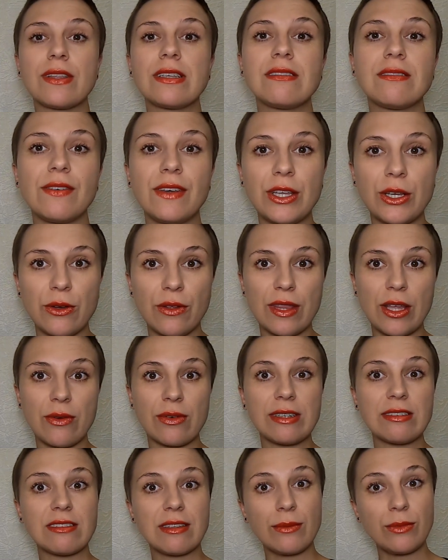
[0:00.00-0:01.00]
of this video,
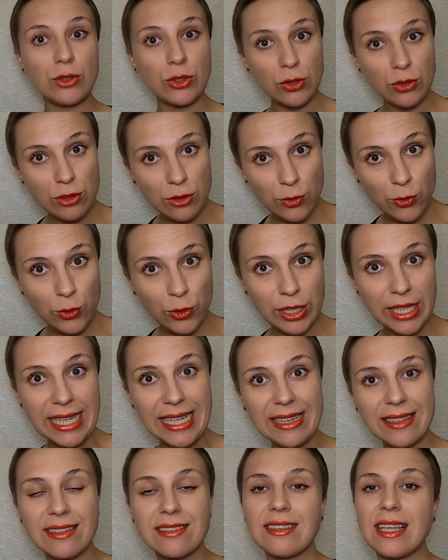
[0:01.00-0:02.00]
there are some useful
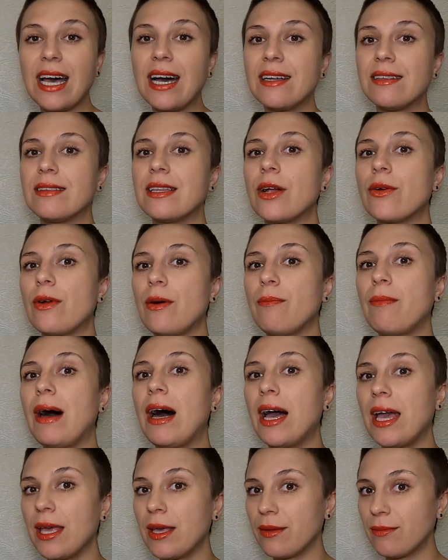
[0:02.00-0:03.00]
links and there are
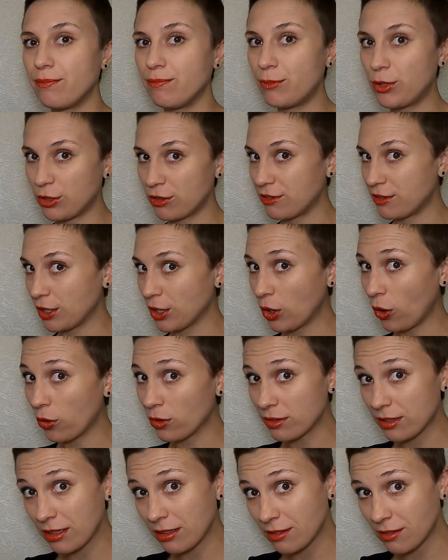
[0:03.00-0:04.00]
my personal
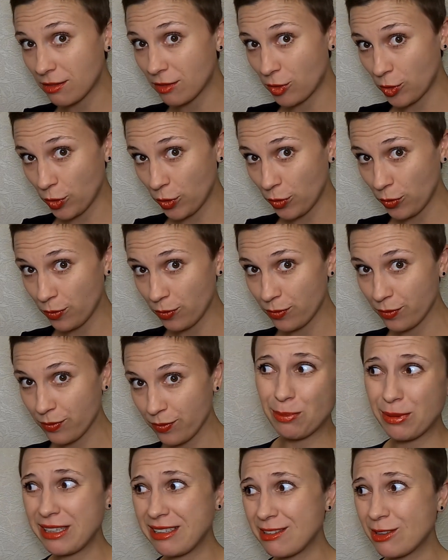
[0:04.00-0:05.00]
contacts too.
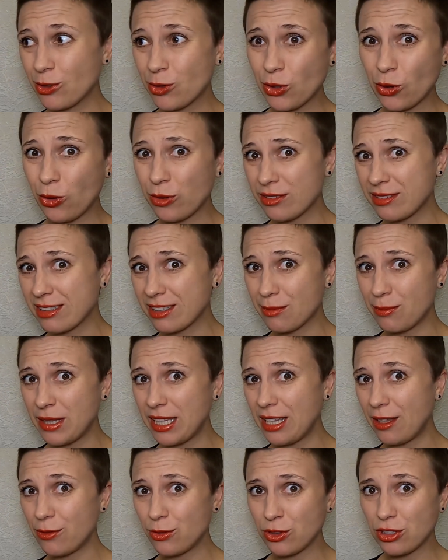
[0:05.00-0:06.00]
But please don't contact
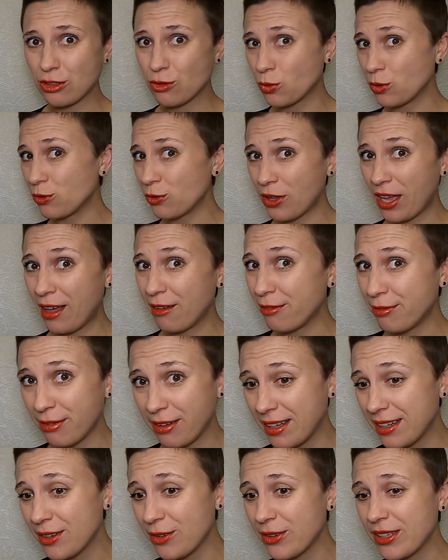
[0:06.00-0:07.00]
me if you just want to have
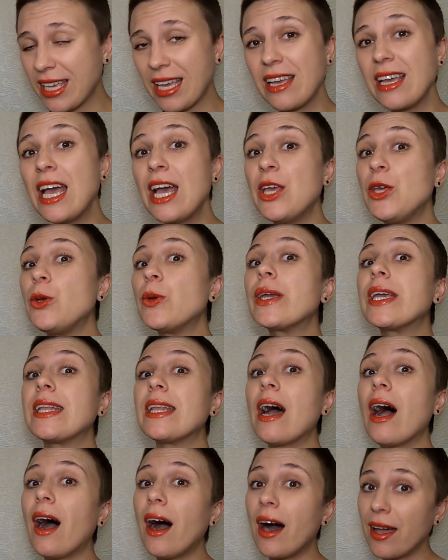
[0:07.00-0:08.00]
fun, okay? You
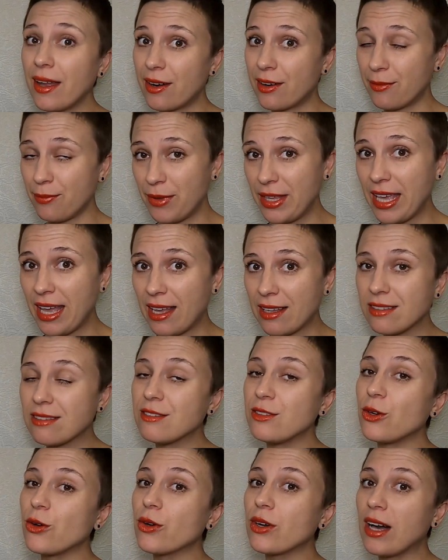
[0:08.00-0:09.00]
can hire me
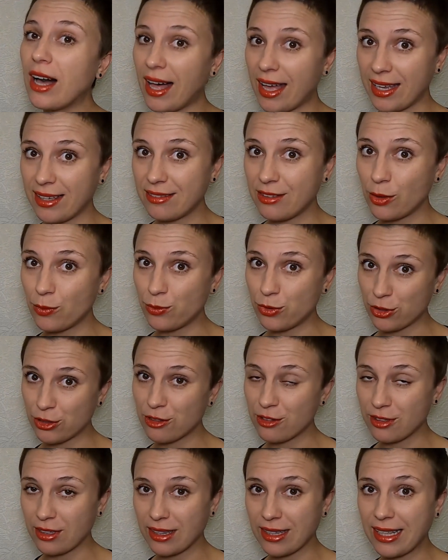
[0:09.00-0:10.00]
as your guide, your
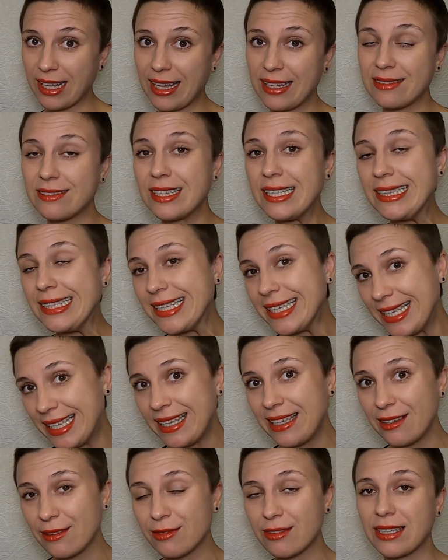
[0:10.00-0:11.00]
personal guide in
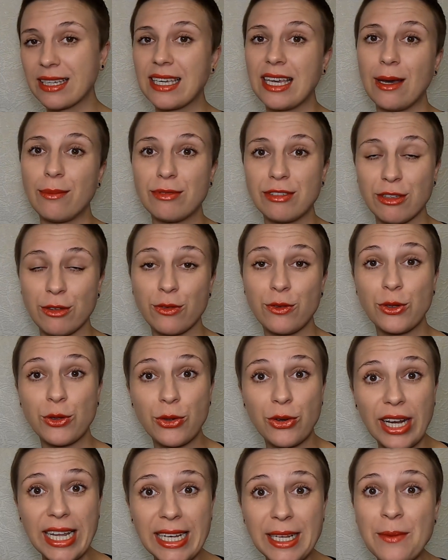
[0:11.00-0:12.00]
Kyiv, the capital of
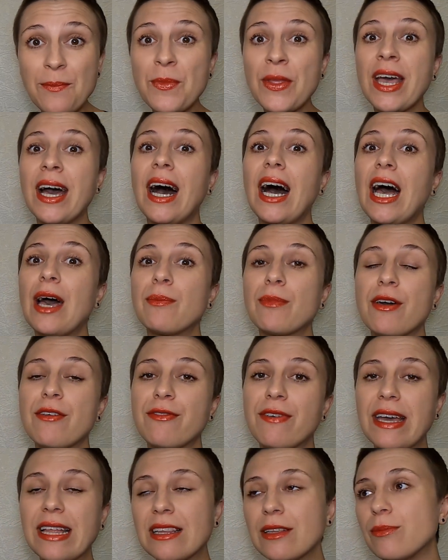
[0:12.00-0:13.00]
Ukraine. I'm
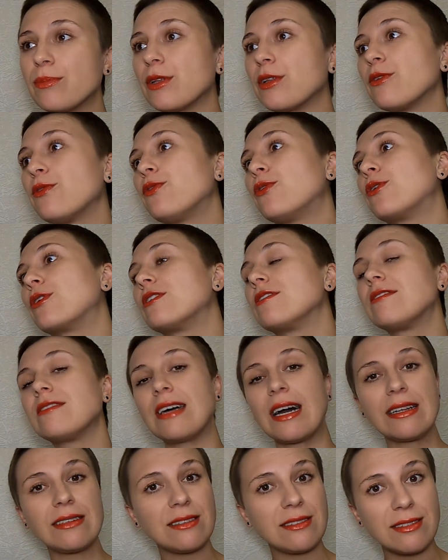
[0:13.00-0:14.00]
available for
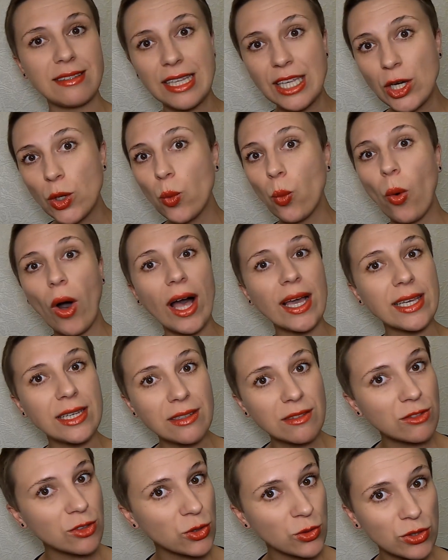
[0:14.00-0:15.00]
sightseeing,
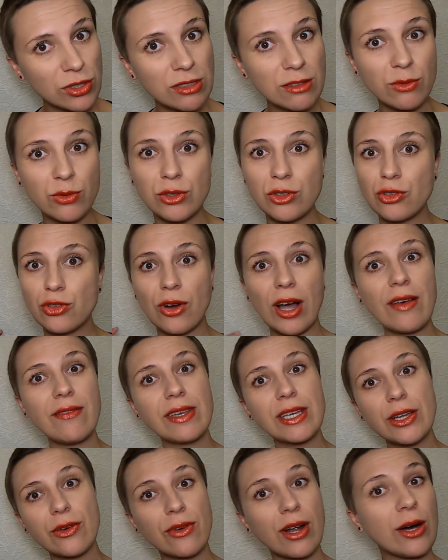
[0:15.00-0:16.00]
walking tours, for
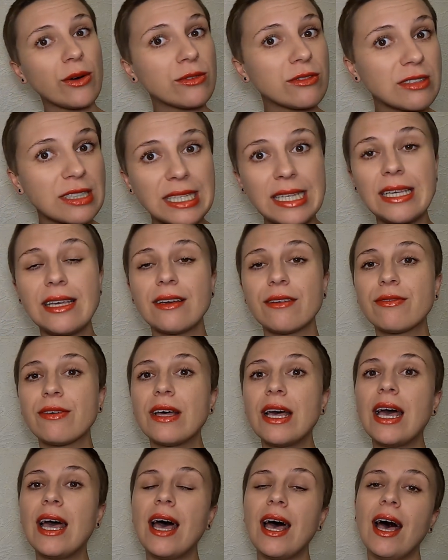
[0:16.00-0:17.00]
driving around Kyiv,
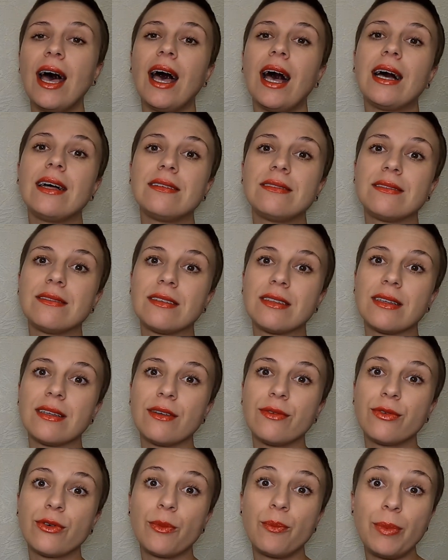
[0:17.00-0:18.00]
and
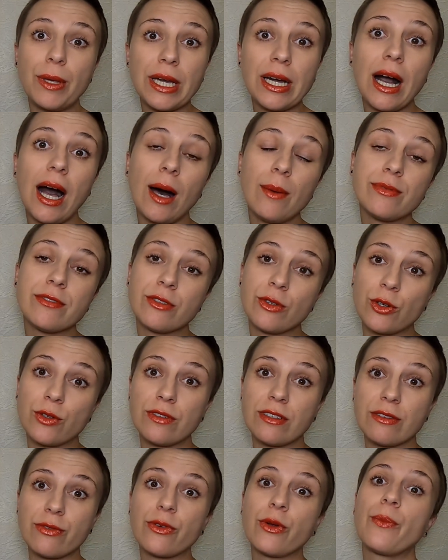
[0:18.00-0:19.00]
for pick-up
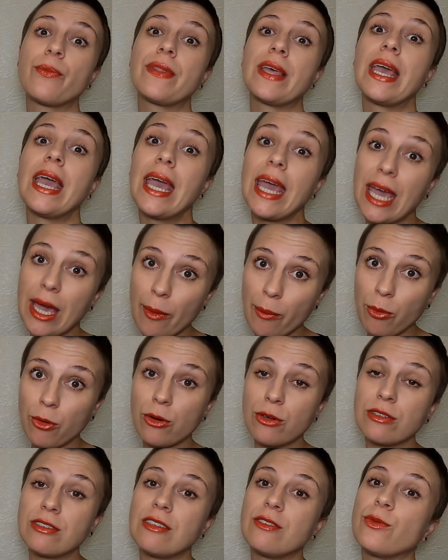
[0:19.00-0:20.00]
service from the
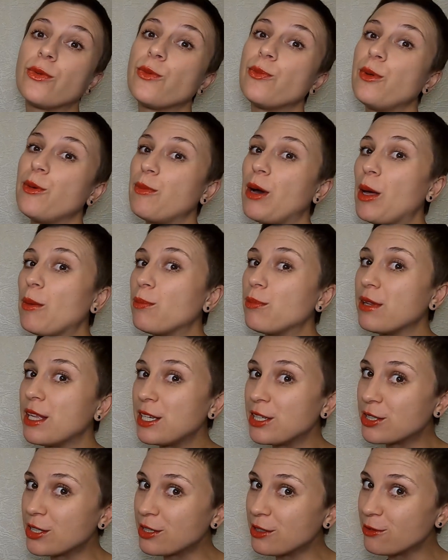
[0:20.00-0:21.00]
airport. It will be my
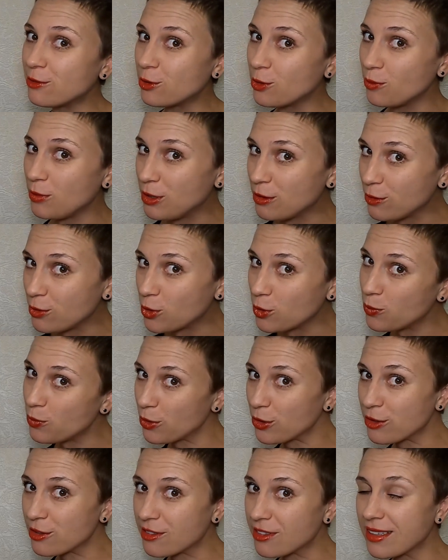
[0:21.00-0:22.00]
pleasure to meet you
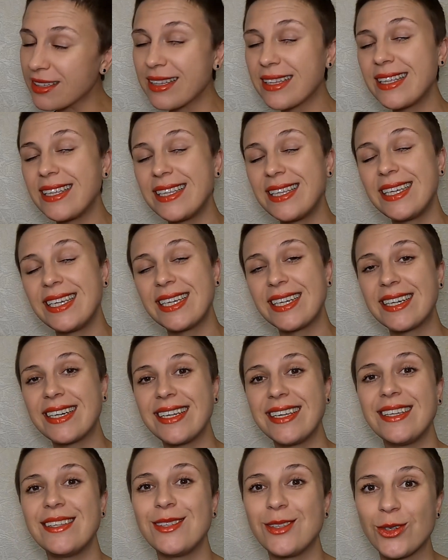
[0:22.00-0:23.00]
personally here
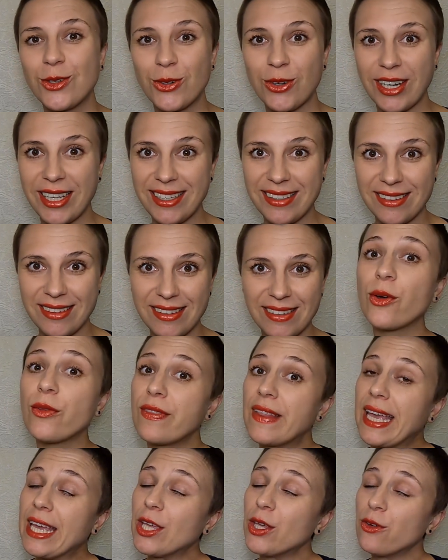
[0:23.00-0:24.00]
in Ukraine.
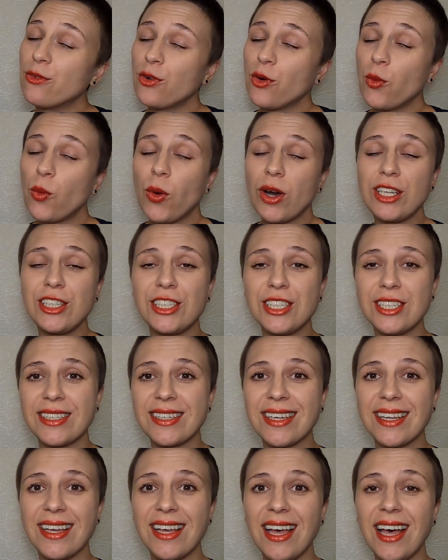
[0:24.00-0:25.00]
So thank you for
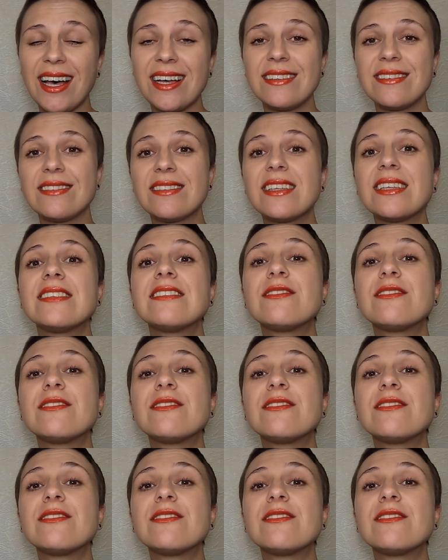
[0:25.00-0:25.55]
watching, and